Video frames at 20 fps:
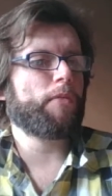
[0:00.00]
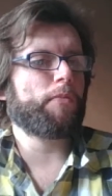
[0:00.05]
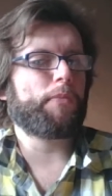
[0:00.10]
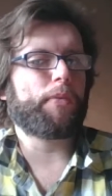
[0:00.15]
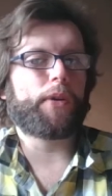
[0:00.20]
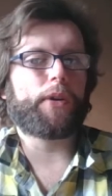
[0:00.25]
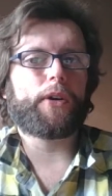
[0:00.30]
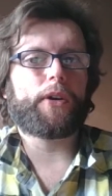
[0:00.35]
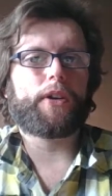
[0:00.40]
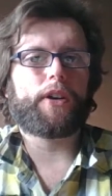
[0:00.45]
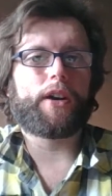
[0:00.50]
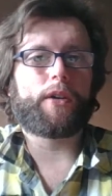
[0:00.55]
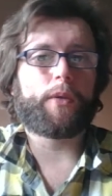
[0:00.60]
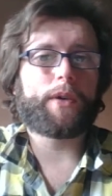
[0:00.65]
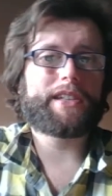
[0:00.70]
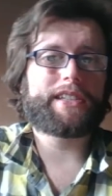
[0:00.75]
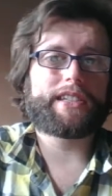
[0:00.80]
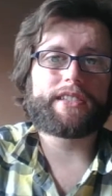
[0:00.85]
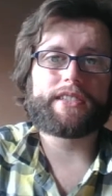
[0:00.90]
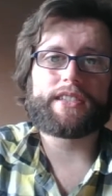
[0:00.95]
But I
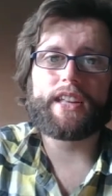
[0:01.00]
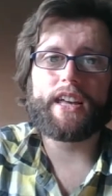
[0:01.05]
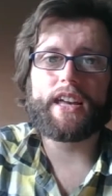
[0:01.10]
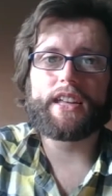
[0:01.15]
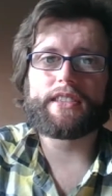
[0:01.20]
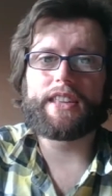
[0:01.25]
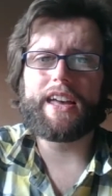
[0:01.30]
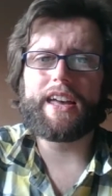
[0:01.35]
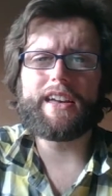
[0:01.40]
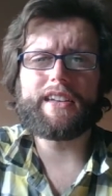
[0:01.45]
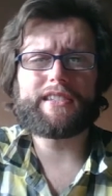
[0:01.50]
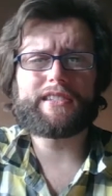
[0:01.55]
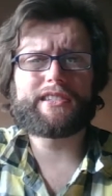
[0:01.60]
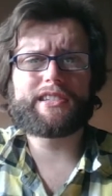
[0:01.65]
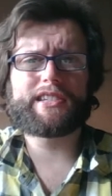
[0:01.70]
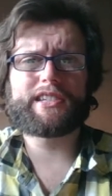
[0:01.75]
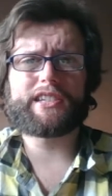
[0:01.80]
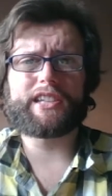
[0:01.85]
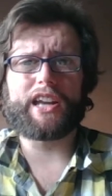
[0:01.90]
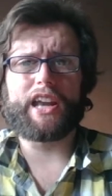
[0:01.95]
went in there, their
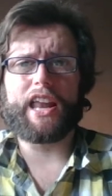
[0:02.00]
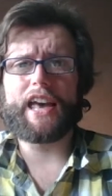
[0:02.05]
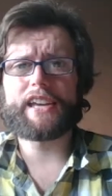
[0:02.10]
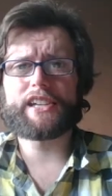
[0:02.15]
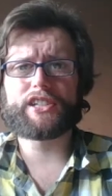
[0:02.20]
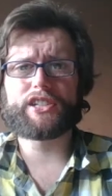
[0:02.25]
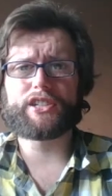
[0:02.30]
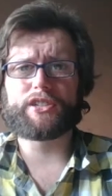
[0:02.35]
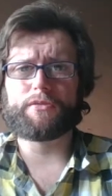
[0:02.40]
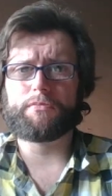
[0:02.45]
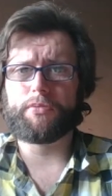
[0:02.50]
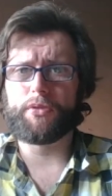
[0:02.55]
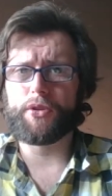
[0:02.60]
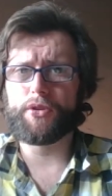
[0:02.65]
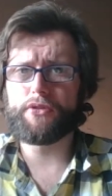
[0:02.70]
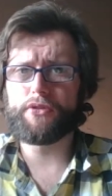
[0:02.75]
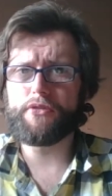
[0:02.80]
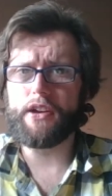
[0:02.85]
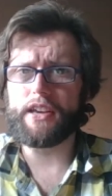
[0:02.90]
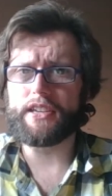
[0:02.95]
selection of
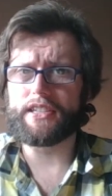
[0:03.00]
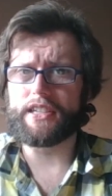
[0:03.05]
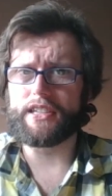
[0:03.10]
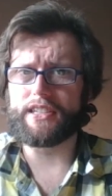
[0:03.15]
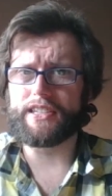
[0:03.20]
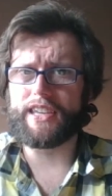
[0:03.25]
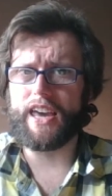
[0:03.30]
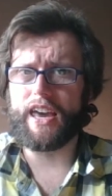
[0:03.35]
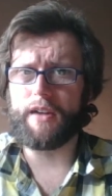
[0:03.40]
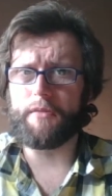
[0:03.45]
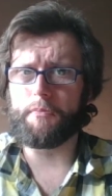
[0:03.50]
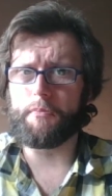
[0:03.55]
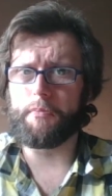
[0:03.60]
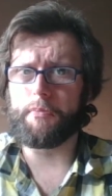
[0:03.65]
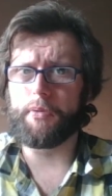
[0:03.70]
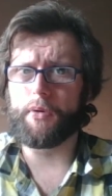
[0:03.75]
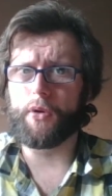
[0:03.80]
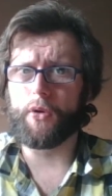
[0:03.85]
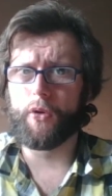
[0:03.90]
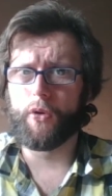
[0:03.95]
Blu-rays is getting
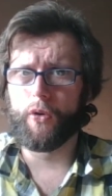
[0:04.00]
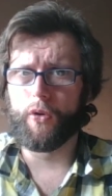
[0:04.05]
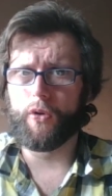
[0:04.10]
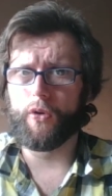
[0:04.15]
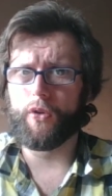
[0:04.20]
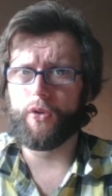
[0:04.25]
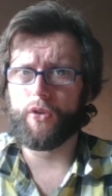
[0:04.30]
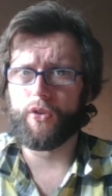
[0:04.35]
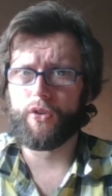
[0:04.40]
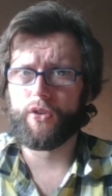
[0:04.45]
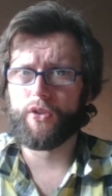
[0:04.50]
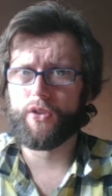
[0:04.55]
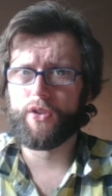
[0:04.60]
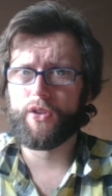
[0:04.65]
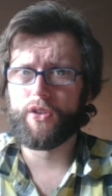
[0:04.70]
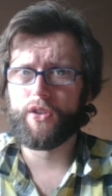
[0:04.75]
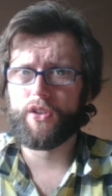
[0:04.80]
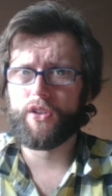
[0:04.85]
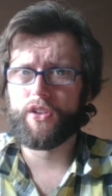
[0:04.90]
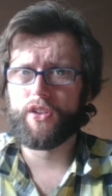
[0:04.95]
poor.
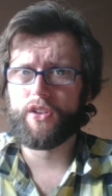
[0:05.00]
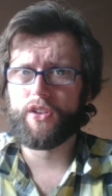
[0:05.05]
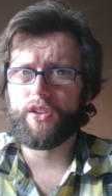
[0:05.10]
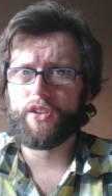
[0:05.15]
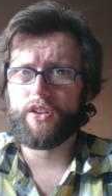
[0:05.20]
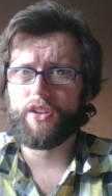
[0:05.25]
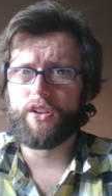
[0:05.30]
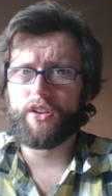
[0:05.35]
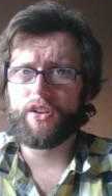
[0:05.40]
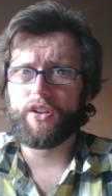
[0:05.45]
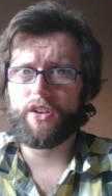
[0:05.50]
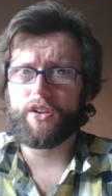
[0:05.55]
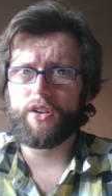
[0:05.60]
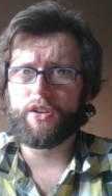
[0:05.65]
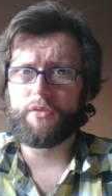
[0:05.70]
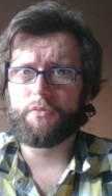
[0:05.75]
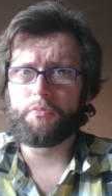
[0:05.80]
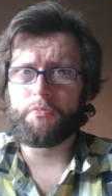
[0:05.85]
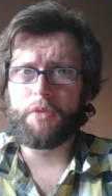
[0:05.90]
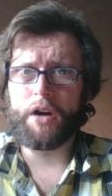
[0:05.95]

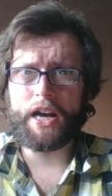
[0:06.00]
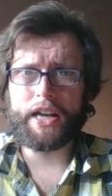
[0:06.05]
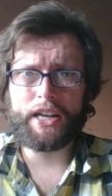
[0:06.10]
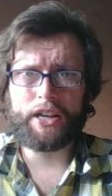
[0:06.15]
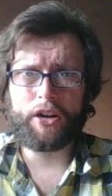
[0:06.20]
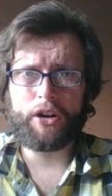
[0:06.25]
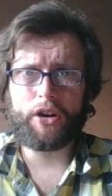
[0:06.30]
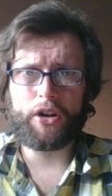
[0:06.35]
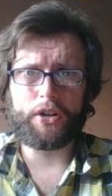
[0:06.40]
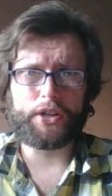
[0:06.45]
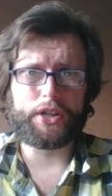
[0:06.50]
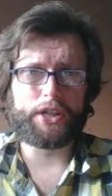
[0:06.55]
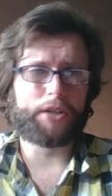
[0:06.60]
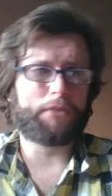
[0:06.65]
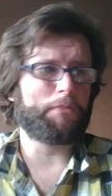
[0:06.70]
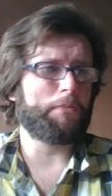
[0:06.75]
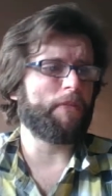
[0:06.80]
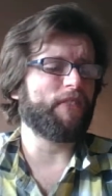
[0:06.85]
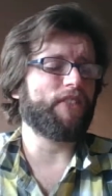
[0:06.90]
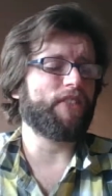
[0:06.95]
My God,
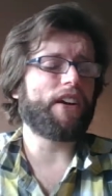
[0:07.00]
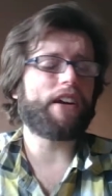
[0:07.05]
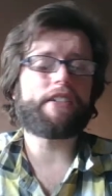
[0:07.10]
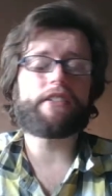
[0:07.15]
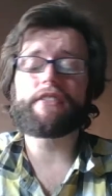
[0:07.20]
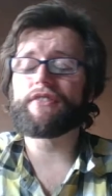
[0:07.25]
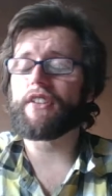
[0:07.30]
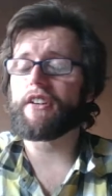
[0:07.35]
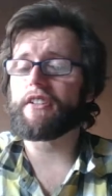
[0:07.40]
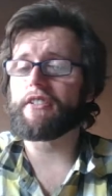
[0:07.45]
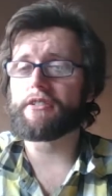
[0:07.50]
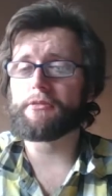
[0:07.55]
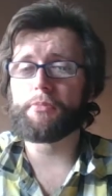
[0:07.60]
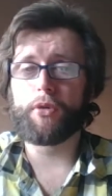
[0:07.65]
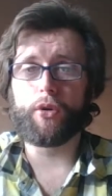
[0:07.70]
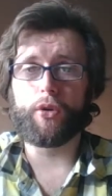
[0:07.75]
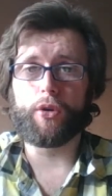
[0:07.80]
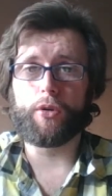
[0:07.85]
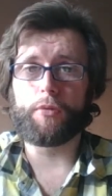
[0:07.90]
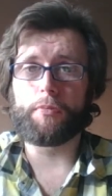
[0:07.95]
very, very
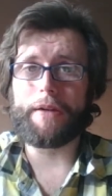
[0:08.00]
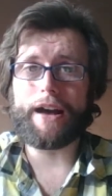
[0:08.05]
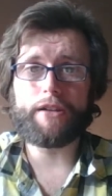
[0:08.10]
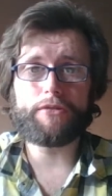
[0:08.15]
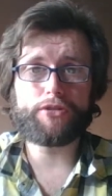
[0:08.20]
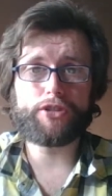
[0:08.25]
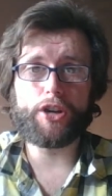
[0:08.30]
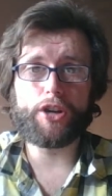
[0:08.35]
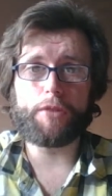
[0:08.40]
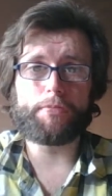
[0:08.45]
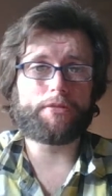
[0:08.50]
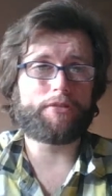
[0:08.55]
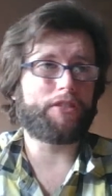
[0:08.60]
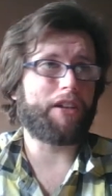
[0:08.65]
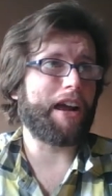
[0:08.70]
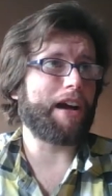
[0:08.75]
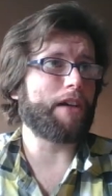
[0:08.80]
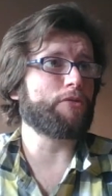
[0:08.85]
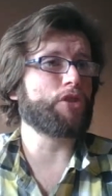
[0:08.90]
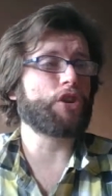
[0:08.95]
poor. Pound Shop are
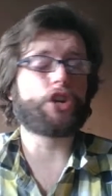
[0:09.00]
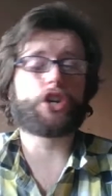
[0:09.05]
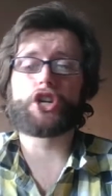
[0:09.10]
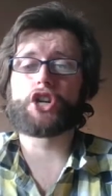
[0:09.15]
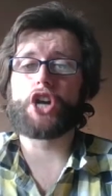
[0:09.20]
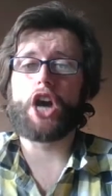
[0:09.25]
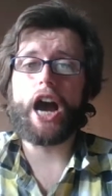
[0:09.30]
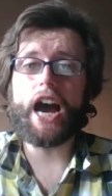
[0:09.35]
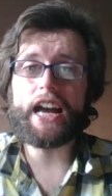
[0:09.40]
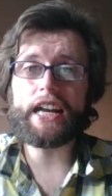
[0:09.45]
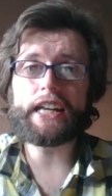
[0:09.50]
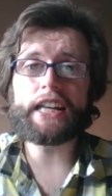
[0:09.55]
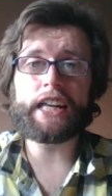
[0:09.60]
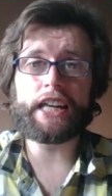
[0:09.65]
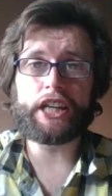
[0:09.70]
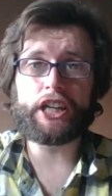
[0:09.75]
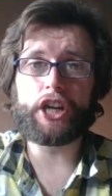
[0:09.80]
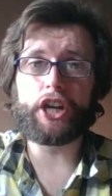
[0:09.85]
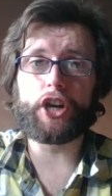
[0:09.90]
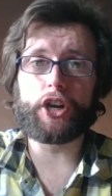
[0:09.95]

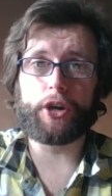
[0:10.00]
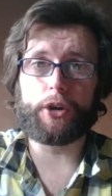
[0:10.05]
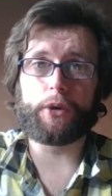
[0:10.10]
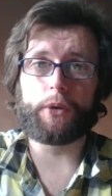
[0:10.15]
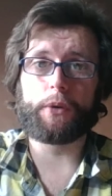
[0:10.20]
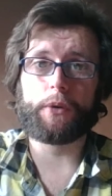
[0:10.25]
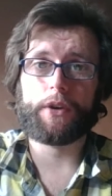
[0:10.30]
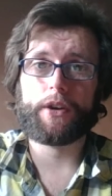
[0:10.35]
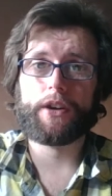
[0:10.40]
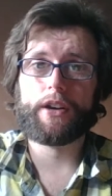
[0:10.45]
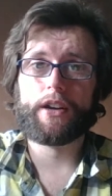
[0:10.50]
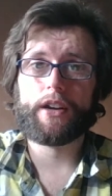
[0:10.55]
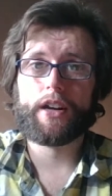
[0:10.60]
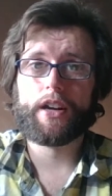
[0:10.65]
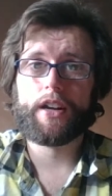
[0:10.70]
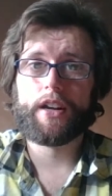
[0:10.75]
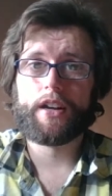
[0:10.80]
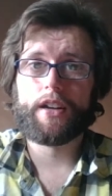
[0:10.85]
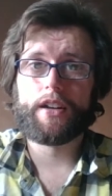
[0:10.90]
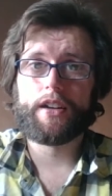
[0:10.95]
outshining you.
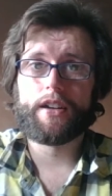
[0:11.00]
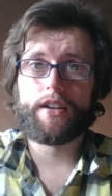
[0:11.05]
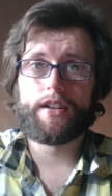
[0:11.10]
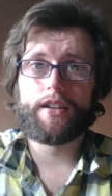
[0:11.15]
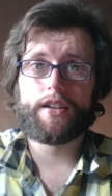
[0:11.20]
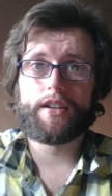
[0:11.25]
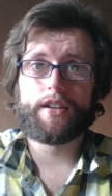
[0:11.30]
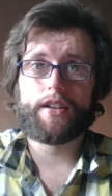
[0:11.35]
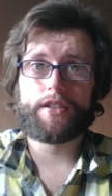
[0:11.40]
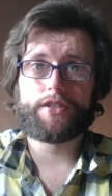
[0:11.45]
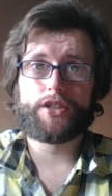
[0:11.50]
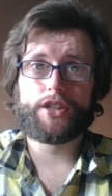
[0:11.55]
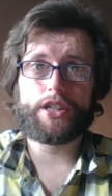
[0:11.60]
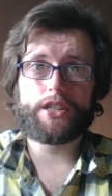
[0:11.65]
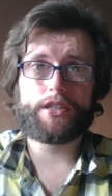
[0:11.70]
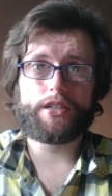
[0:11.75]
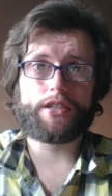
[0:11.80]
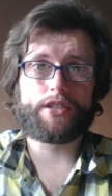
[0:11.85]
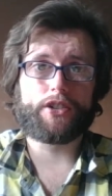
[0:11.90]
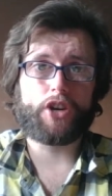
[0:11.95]

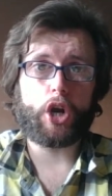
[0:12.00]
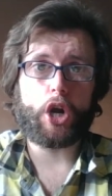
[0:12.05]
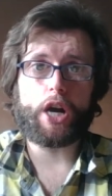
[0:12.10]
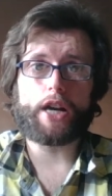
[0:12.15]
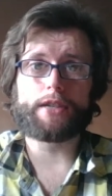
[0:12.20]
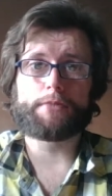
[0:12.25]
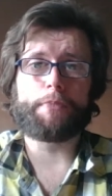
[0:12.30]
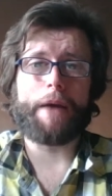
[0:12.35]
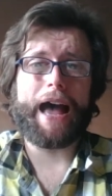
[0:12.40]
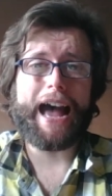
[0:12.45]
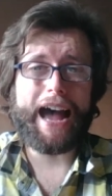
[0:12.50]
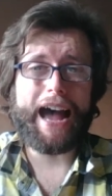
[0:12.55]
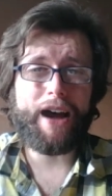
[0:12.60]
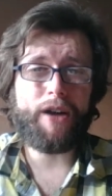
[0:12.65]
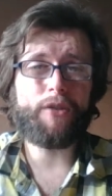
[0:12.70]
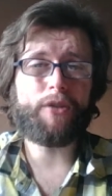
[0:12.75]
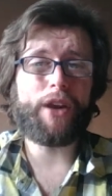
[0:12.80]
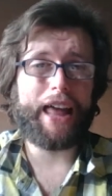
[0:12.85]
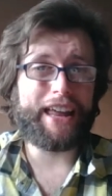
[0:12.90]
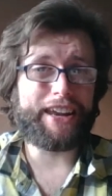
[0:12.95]
Jesus Christ,
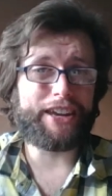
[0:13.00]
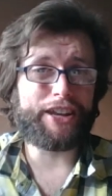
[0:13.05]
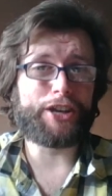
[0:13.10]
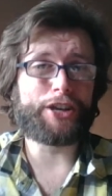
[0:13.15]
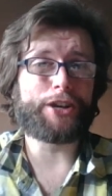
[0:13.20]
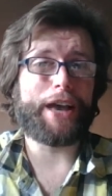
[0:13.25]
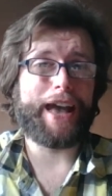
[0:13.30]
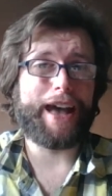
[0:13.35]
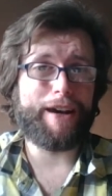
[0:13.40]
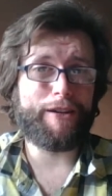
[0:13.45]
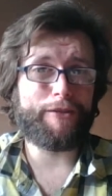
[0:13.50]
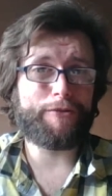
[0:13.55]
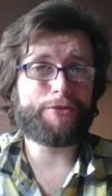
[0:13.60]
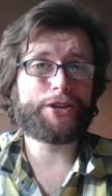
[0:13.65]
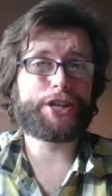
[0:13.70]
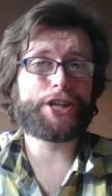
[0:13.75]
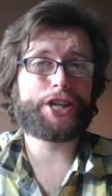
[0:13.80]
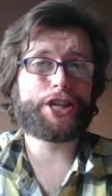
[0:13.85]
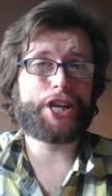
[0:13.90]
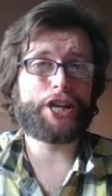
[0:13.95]
Poundland are
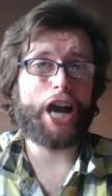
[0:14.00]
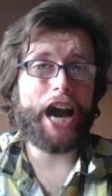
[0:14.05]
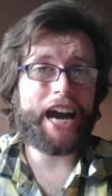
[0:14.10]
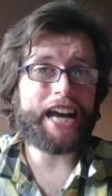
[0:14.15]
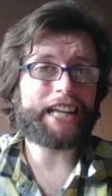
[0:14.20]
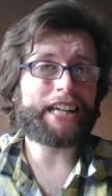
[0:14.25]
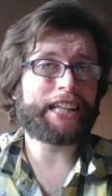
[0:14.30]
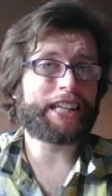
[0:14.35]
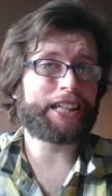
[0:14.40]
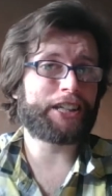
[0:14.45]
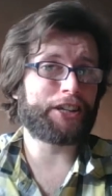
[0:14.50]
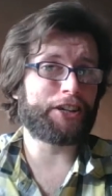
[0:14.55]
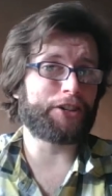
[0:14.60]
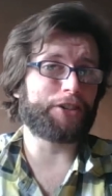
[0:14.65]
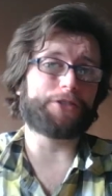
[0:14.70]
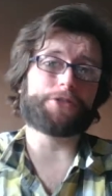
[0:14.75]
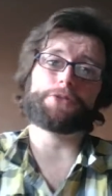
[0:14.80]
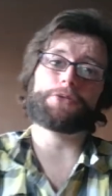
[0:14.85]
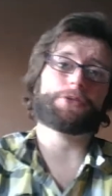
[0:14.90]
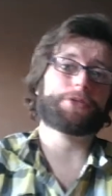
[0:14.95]
outshining
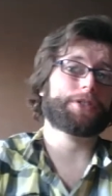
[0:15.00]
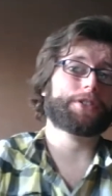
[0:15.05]
you.